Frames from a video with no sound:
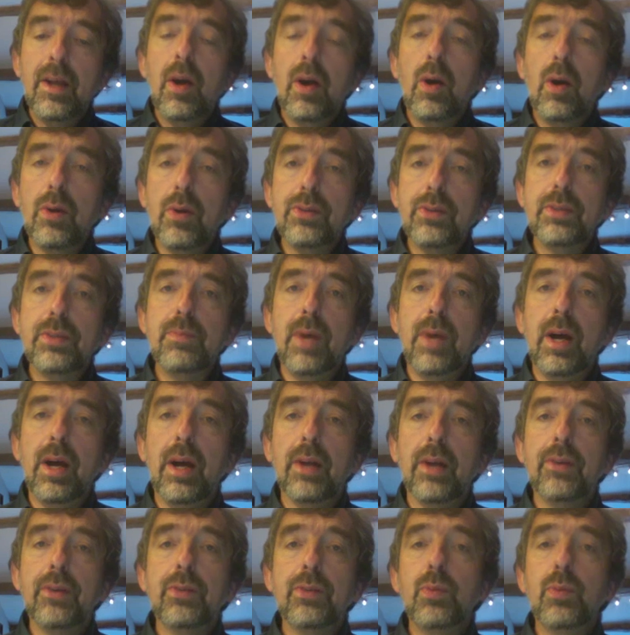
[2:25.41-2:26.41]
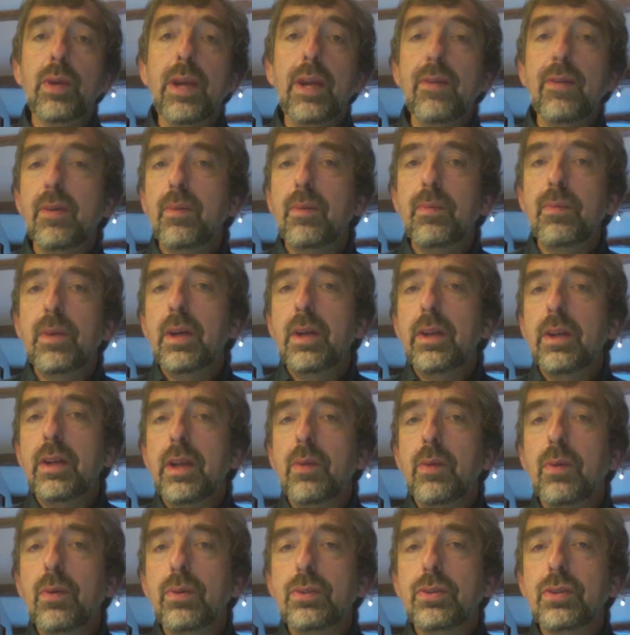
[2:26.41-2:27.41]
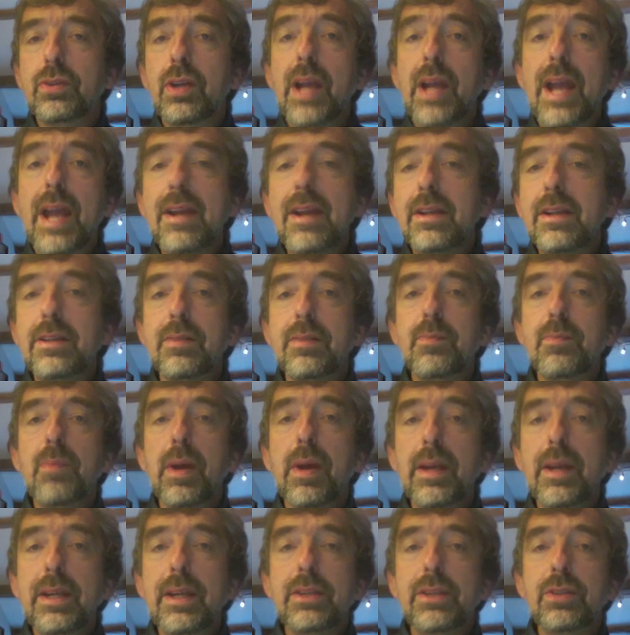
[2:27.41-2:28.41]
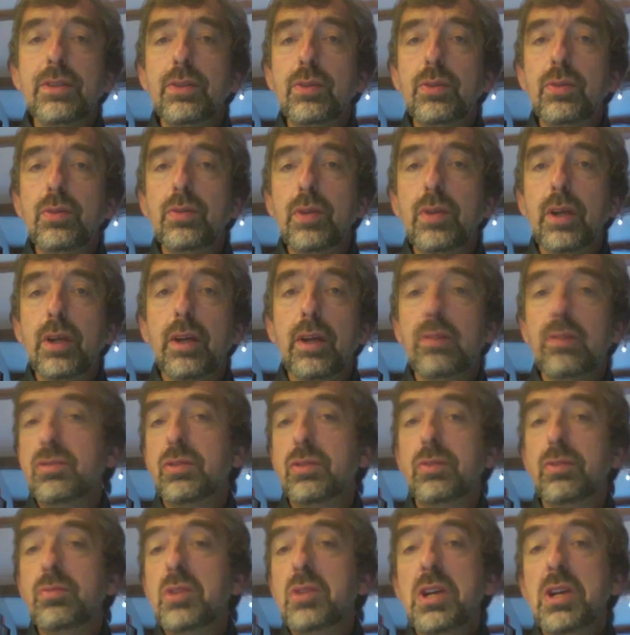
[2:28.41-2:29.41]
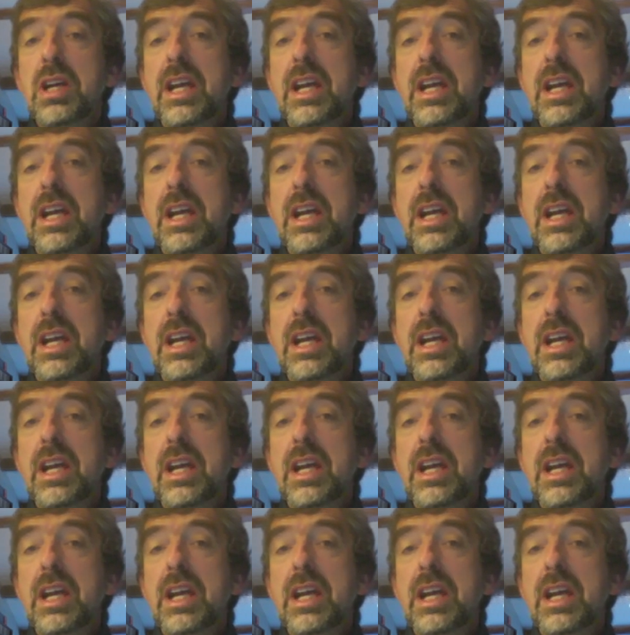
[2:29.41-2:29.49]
on demand whenever they want to lend money to